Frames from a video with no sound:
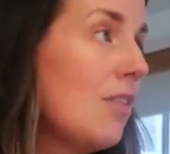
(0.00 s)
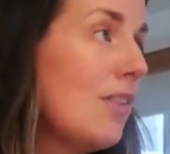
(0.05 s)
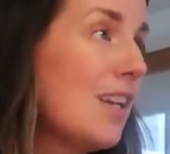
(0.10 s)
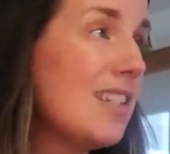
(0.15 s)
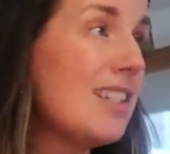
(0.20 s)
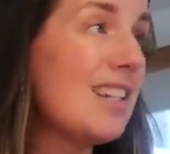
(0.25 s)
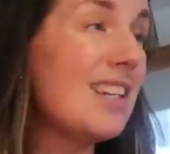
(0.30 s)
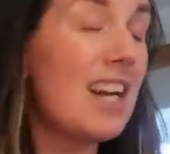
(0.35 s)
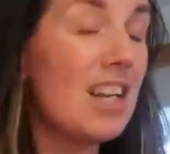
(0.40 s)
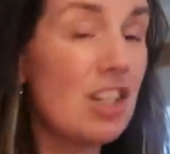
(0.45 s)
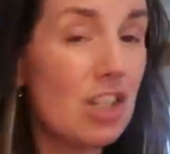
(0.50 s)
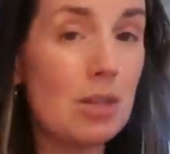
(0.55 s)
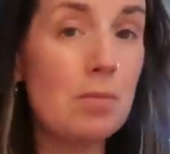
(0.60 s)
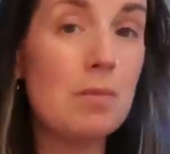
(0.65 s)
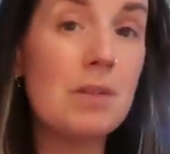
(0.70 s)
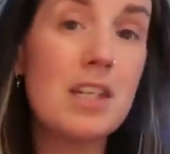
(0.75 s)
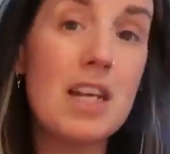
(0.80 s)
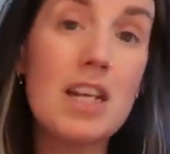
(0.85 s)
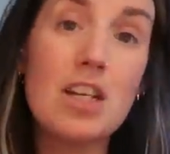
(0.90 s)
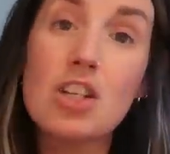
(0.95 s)
They said, actually,
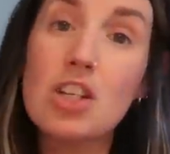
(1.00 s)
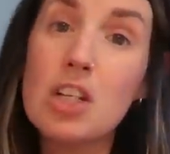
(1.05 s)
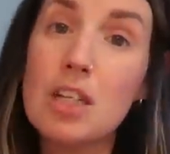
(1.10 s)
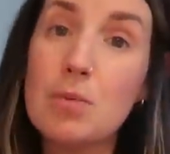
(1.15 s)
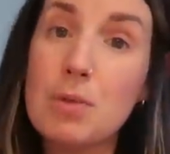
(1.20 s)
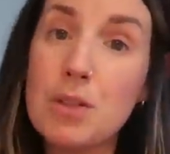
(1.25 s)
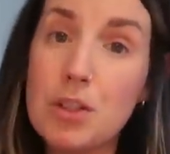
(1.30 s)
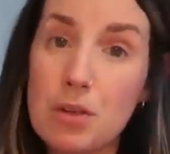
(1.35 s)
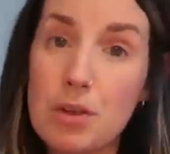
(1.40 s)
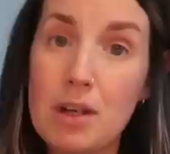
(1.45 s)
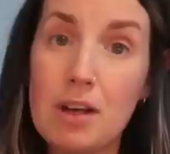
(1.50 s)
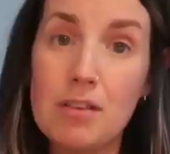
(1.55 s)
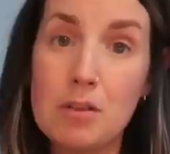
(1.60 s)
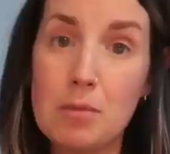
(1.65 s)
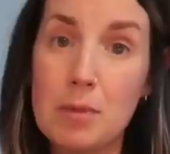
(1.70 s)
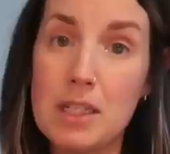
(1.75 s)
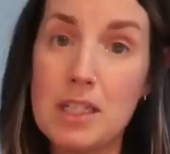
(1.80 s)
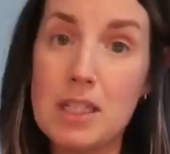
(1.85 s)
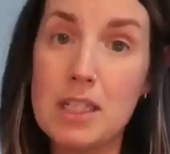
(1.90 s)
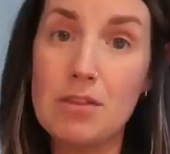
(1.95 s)
potentially we do have
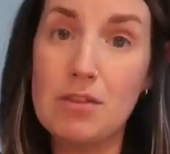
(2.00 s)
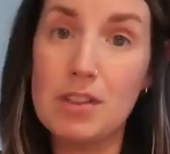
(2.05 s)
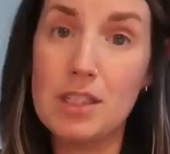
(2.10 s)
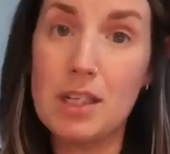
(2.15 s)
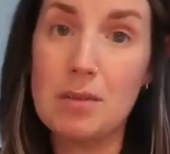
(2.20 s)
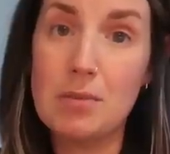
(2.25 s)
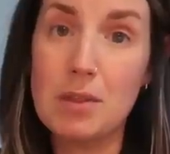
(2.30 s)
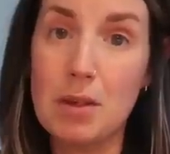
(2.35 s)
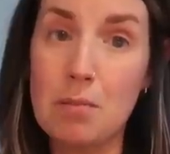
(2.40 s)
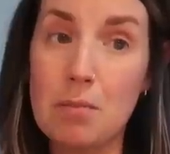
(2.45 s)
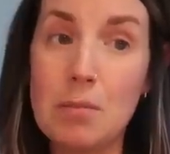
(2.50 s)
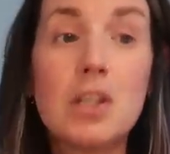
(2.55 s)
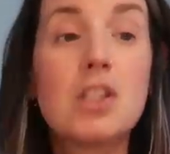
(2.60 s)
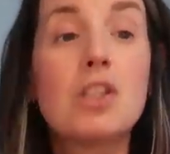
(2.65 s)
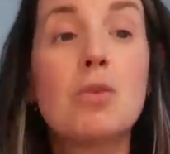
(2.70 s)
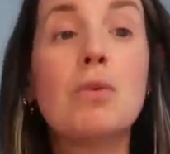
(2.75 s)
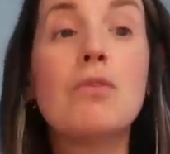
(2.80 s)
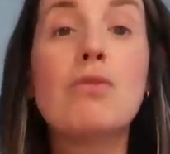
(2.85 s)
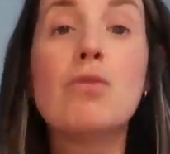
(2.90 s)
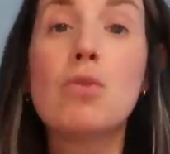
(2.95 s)
spaces for September,
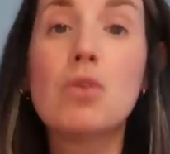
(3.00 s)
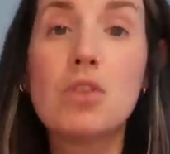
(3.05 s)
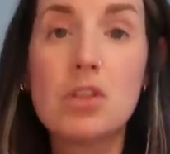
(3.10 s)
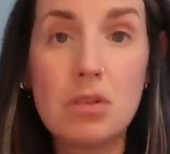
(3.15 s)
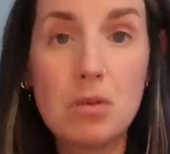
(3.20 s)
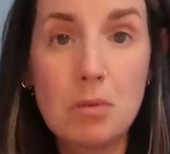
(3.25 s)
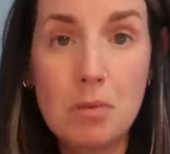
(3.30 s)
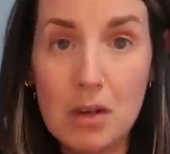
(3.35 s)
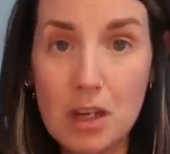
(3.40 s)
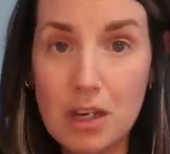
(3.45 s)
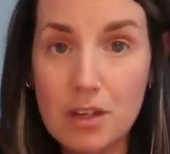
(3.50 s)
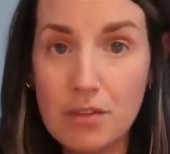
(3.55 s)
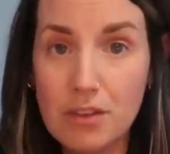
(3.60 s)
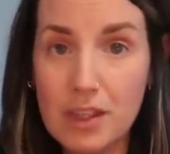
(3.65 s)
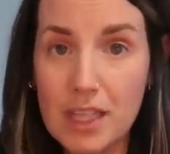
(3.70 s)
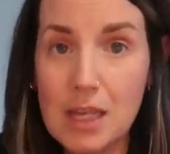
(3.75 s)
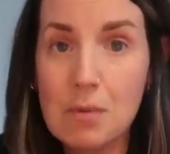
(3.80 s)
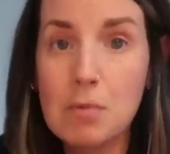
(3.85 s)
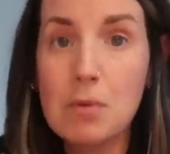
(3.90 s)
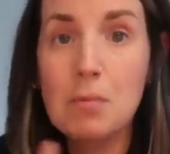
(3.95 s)
so we've also applied
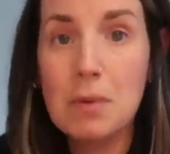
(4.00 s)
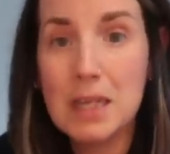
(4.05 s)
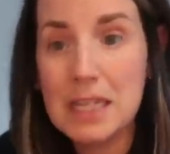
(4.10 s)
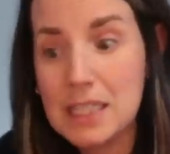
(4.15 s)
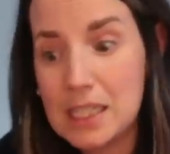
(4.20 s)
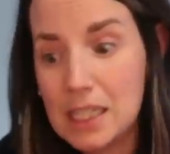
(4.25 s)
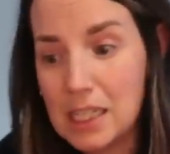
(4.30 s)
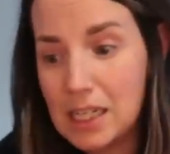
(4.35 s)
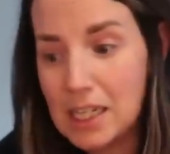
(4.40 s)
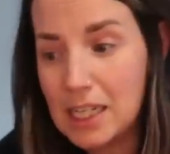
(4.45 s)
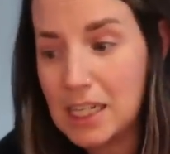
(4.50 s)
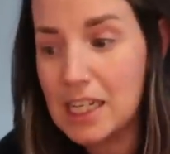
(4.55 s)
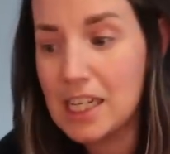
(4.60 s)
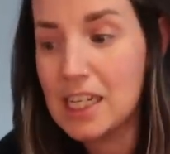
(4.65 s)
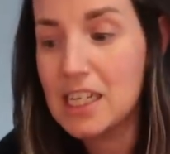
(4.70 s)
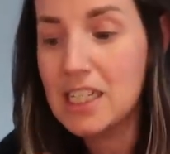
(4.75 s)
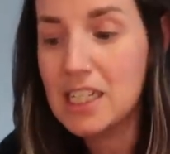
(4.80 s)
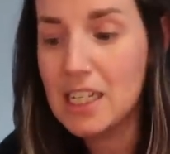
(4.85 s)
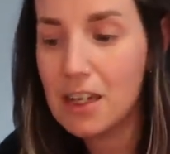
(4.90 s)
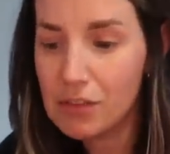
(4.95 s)
for there. But basically,
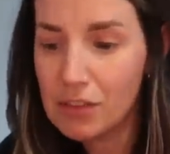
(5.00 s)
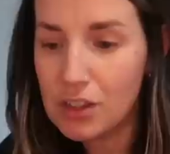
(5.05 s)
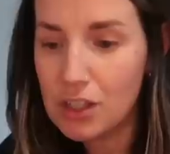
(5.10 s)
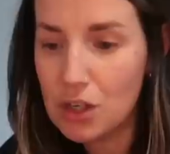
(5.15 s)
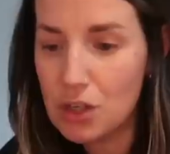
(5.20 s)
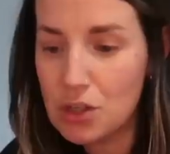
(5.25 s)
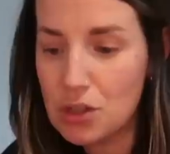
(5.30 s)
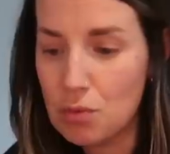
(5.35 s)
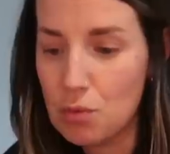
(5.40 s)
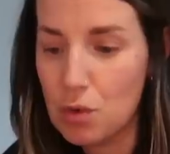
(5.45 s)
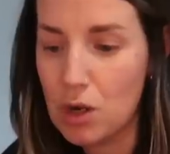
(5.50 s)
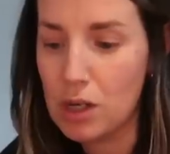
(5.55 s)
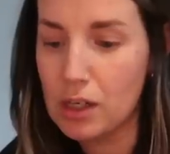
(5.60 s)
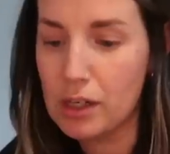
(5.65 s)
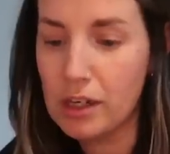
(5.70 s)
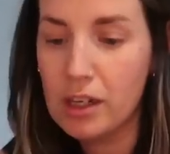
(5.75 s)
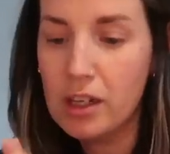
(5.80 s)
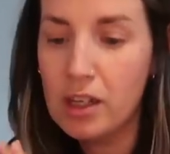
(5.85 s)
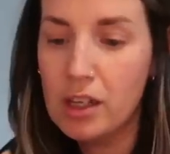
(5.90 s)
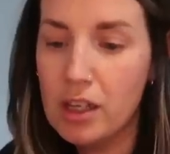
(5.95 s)
he can definitely go to
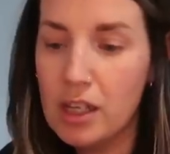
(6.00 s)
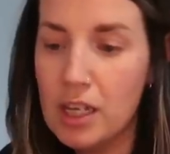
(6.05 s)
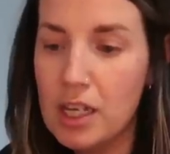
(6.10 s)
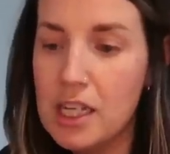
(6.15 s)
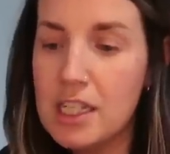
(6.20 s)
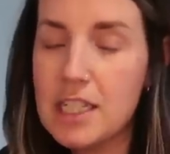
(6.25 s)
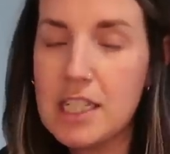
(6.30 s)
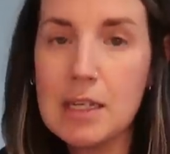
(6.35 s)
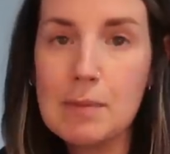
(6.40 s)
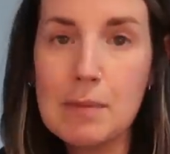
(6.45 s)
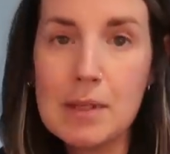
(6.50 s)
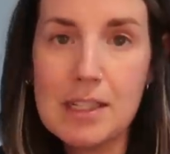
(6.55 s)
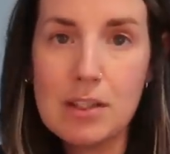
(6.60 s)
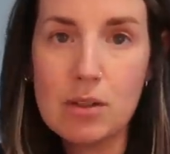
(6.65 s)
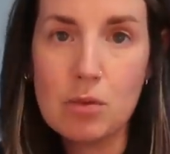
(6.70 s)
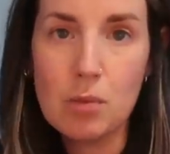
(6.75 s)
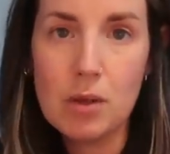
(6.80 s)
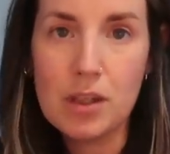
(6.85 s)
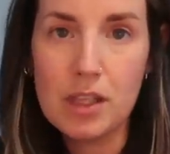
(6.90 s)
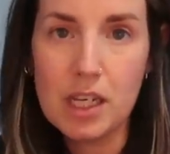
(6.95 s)
one,
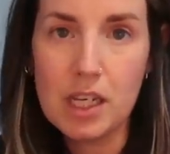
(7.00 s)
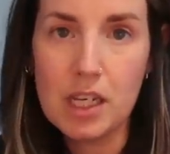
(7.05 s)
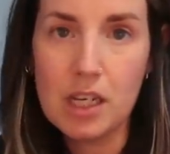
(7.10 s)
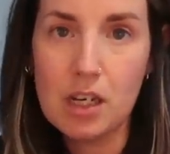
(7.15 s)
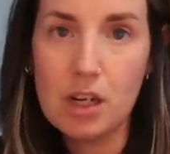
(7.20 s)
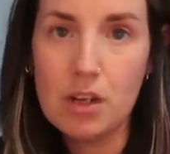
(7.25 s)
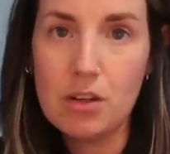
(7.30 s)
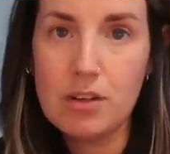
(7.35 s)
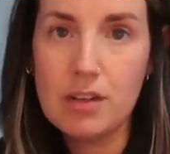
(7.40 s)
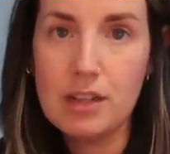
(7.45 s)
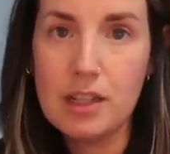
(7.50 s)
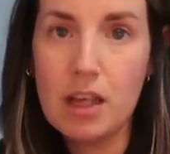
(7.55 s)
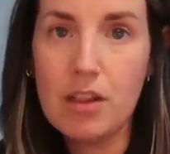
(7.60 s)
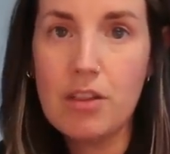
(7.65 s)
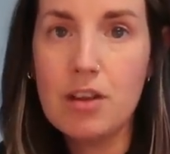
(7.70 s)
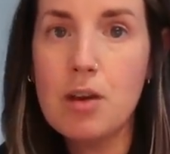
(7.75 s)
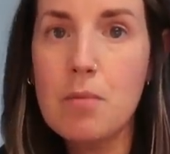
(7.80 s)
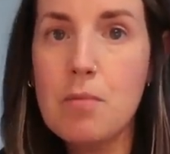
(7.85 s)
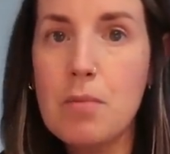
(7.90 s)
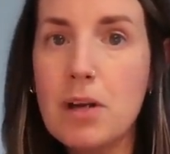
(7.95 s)
TBC on whether he can go to the
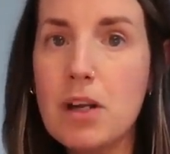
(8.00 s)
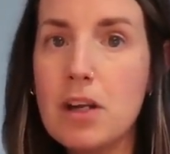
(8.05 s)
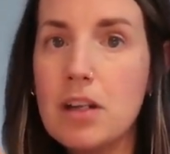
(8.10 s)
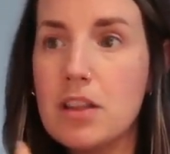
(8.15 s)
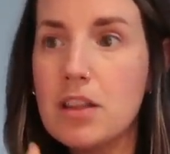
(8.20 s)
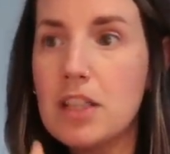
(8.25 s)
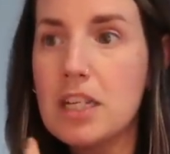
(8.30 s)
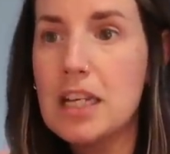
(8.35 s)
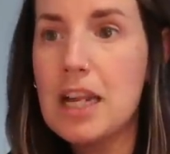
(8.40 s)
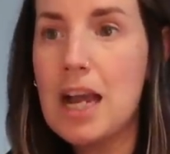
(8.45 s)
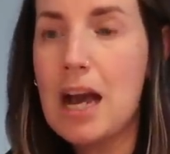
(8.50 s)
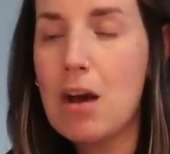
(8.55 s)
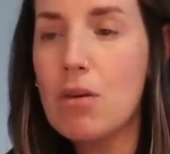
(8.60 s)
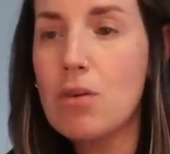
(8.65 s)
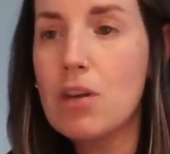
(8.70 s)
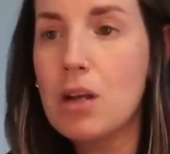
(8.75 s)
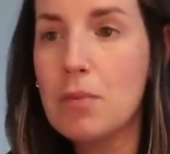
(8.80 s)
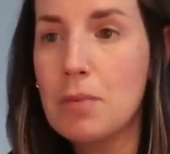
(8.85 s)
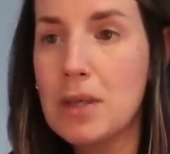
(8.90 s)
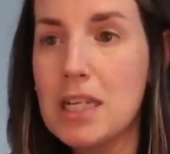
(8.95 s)
other, but the
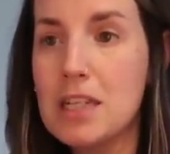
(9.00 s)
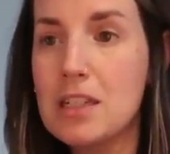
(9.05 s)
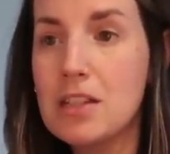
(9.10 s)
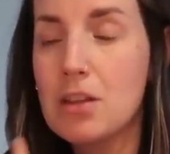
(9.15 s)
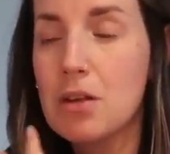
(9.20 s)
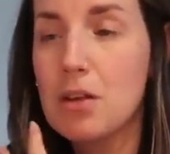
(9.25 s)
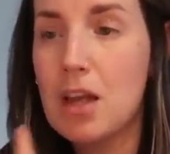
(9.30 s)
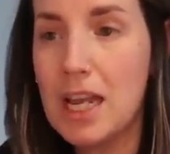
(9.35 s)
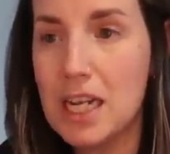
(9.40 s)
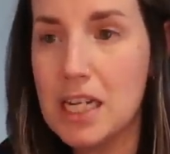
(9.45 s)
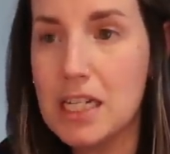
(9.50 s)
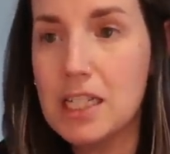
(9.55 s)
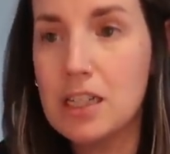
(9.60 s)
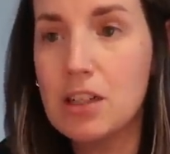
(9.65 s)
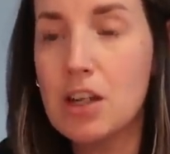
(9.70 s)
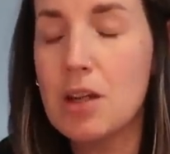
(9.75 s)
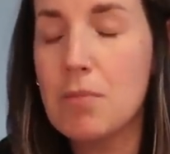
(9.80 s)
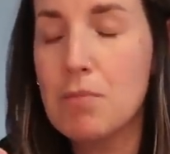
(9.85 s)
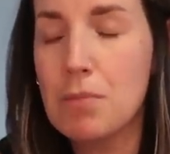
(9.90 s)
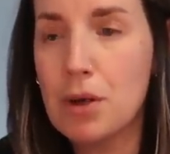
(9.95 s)
outcome is that
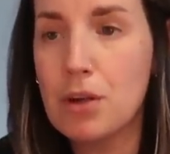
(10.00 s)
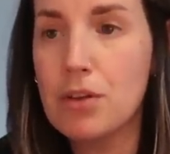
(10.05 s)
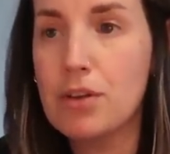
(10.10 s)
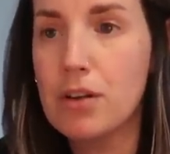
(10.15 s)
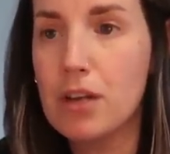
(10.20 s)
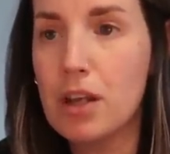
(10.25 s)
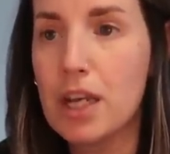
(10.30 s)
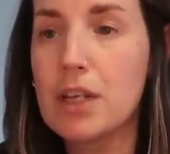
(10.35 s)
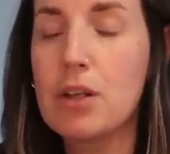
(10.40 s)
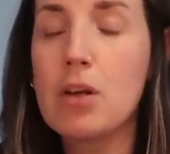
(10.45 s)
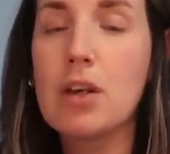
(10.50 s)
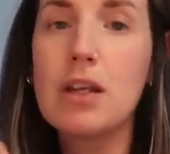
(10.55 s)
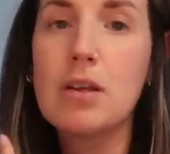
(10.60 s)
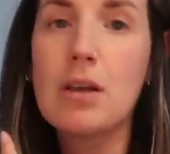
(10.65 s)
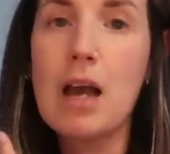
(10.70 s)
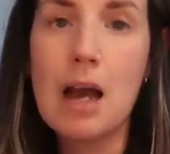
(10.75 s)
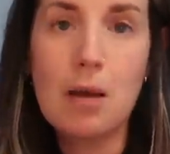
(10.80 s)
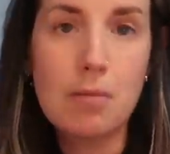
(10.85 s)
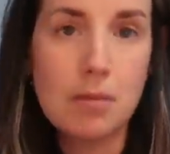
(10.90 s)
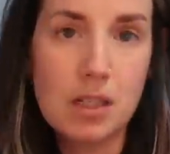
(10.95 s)
Hainsley and I both are like,
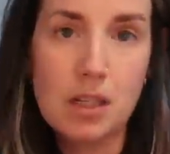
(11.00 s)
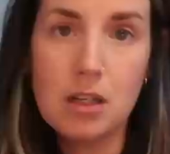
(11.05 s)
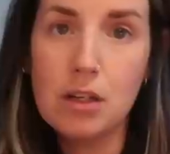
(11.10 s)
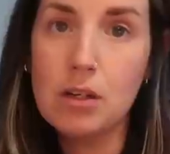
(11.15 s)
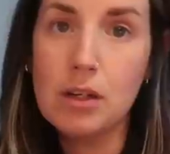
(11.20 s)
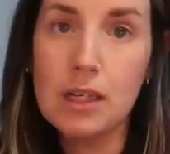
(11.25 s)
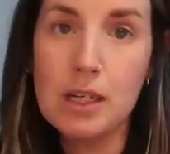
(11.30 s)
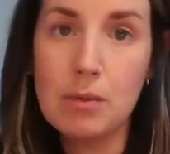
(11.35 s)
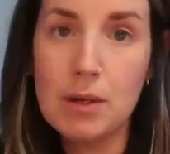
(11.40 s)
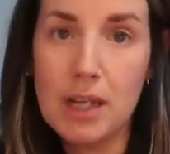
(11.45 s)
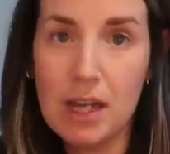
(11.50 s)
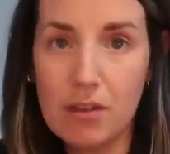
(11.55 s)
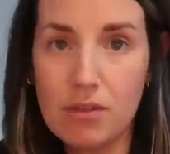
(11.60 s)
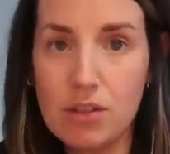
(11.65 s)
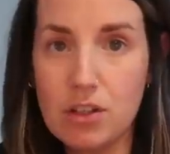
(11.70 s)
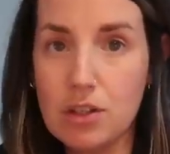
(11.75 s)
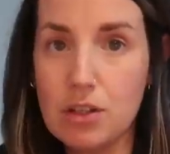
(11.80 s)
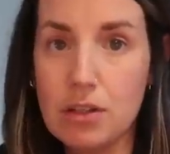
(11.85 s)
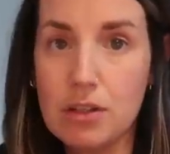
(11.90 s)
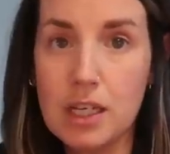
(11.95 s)
absolutely, we
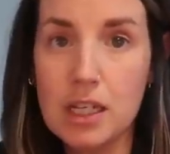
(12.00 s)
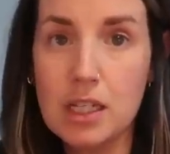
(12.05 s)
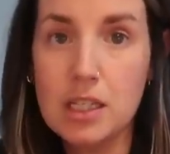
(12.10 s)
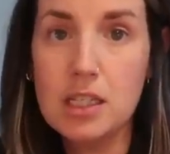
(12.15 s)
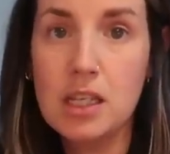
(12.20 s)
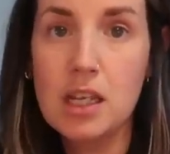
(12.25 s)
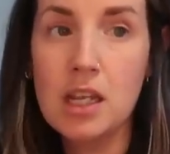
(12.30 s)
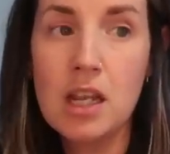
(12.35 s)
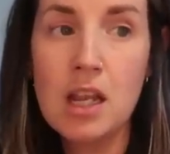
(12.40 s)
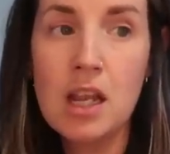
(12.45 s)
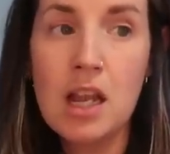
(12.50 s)
have to do this.